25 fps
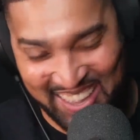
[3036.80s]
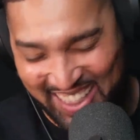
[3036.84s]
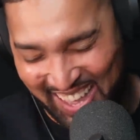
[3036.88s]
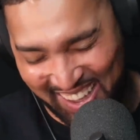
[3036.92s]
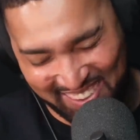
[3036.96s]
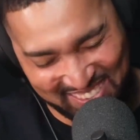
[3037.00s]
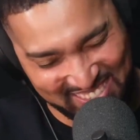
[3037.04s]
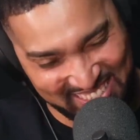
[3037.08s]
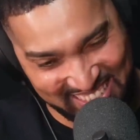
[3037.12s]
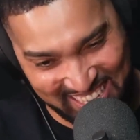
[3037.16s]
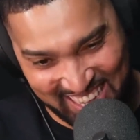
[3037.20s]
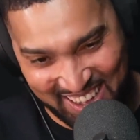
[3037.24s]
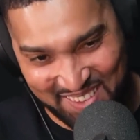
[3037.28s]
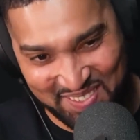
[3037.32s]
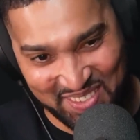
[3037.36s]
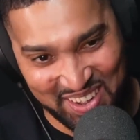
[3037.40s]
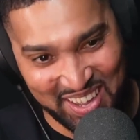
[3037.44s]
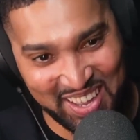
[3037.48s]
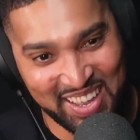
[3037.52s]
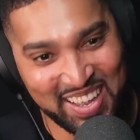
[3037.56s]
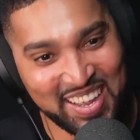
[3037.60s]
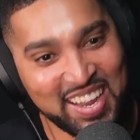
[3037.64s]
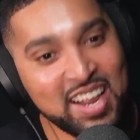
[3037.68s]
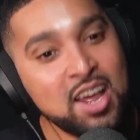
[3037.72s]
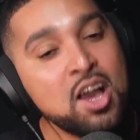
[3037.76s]
That was clever.
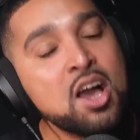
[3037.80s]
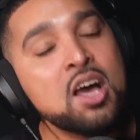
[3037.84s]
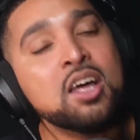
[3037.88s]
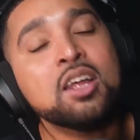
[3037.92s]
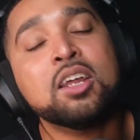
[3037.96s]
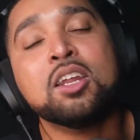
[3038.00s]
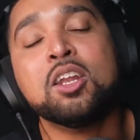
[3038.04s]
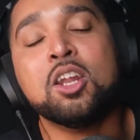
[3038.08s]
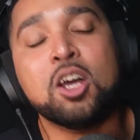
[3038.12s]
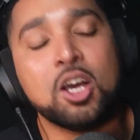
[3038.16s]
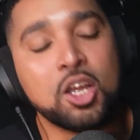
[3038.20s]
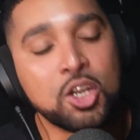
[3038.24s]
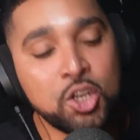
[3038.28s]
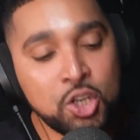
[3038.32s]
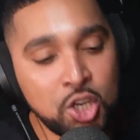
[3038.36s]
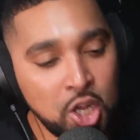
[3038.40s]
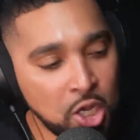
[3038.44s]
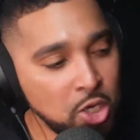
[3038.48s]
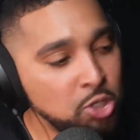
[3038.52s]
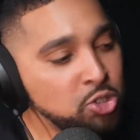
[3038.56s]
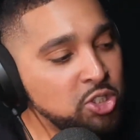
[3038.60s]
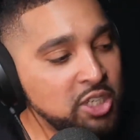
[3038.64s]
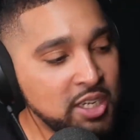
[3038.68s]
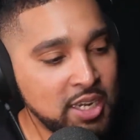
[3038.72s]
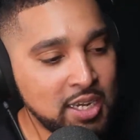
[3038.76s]
Nah, um, look,
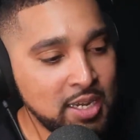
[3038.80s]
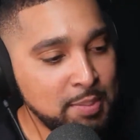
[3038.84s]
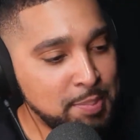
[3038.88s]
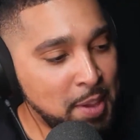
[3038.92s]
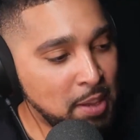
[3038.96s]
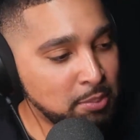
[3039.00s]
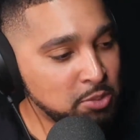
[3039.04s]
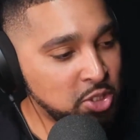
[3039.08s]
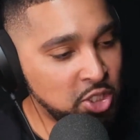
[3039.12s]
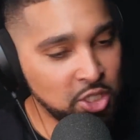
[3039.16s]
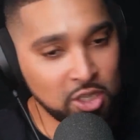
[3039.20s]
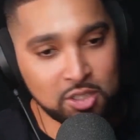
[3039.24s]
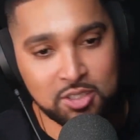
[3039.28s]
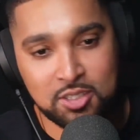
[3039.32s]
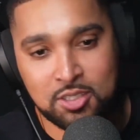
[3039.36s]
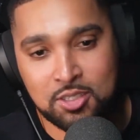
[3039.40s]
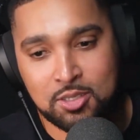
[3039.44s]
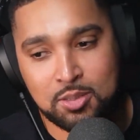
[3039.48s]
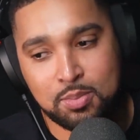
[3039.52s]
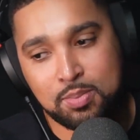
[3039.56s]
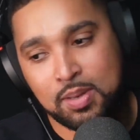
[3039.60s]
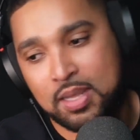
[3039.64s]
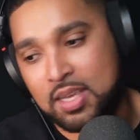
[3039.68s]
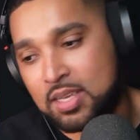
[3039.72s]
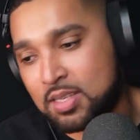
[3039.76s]
no jiggly bum shots,
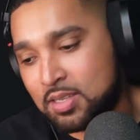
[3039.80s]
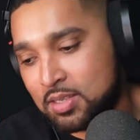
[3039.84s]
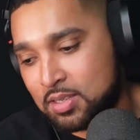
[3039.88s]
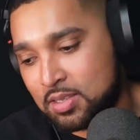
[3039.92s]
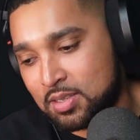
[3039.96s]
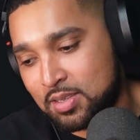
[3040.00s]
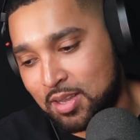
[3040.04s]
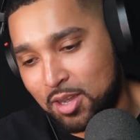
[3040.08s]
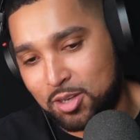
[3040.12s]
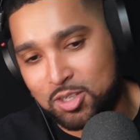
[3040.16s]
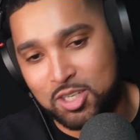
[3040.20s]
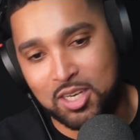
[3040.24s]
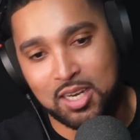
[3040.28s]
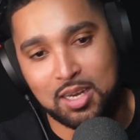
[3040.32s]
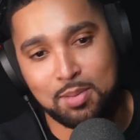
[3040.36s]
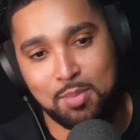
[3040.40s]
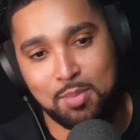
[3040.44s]
please. No jiggly